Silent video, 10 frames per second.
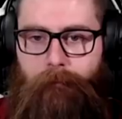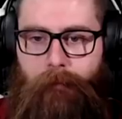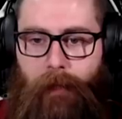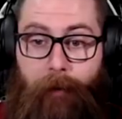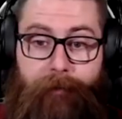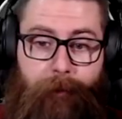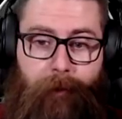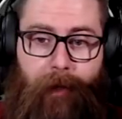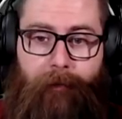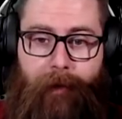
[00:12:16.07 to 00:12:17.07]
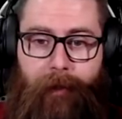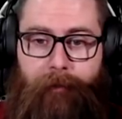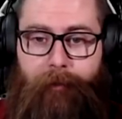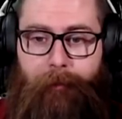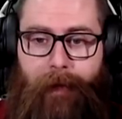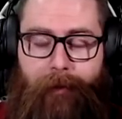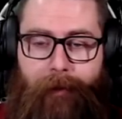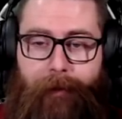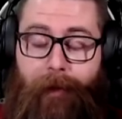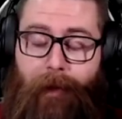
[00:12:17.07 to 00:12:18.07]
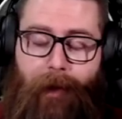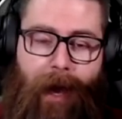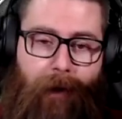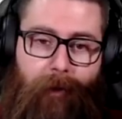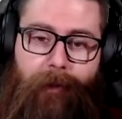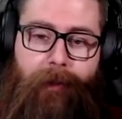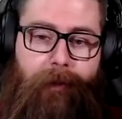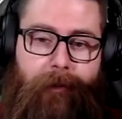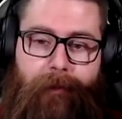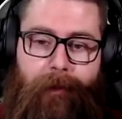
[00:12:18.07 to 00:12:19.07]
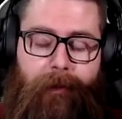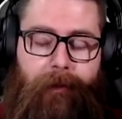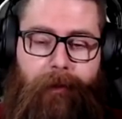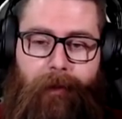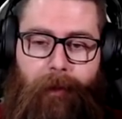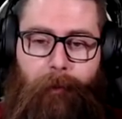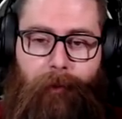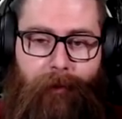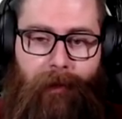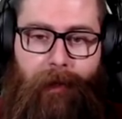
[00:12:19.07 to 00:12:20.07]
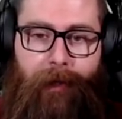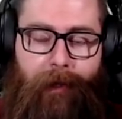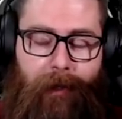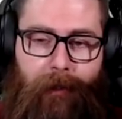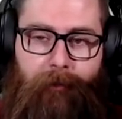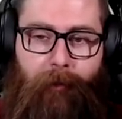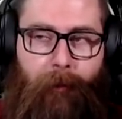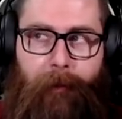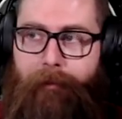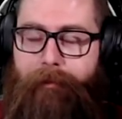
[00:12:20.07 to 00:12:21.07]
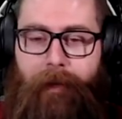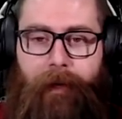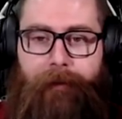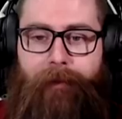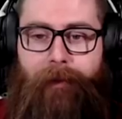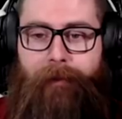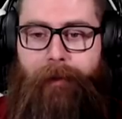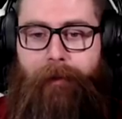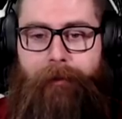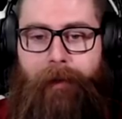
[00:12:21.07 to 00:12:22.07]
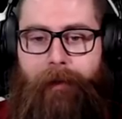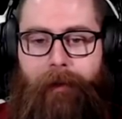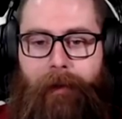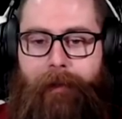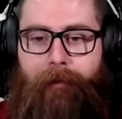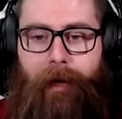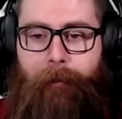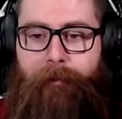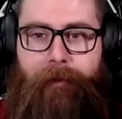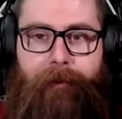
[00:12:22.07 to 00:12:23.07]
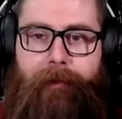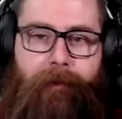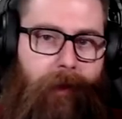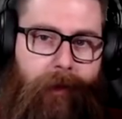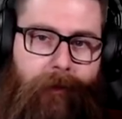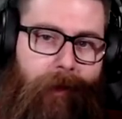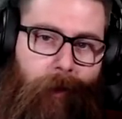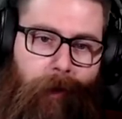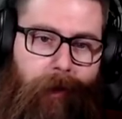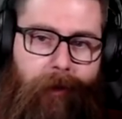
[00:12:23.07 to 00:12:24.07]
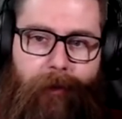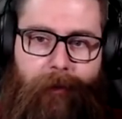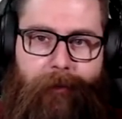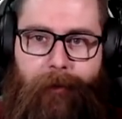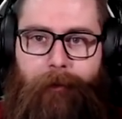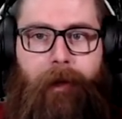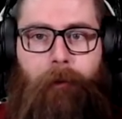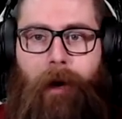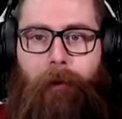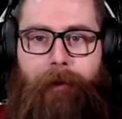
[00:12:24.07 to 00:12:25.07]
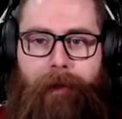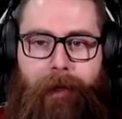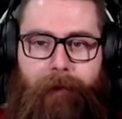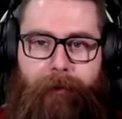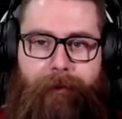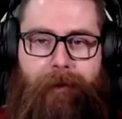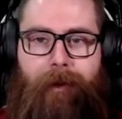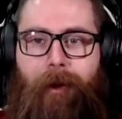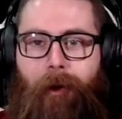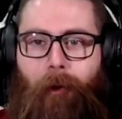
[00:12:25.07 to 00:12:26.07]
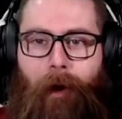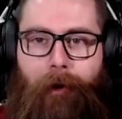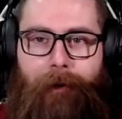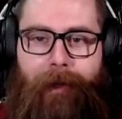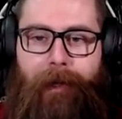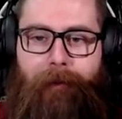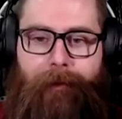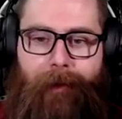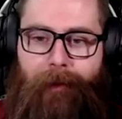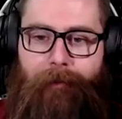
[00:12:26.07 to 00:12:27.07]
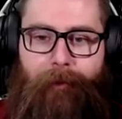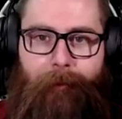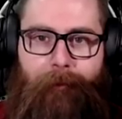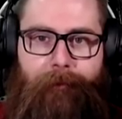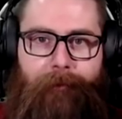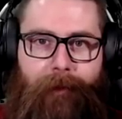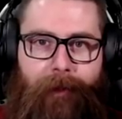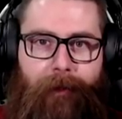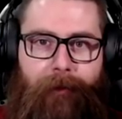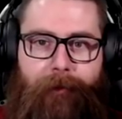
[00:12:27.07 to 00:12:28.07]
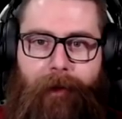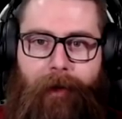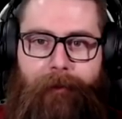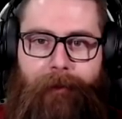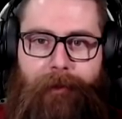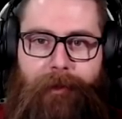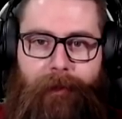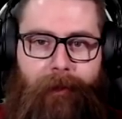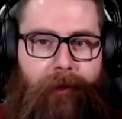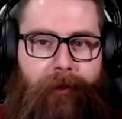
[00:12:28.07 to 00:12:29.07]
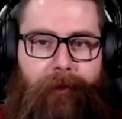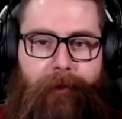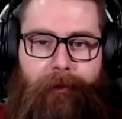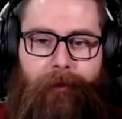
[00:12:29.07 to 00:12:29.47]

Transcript: Hopefully we'll have Elephant by then. I really could see a Global delay in Elephant. I mean, for God's sakes, they delayed Ramza to like no end. So like, why would they give us Elephant? You know, as crazy as she is,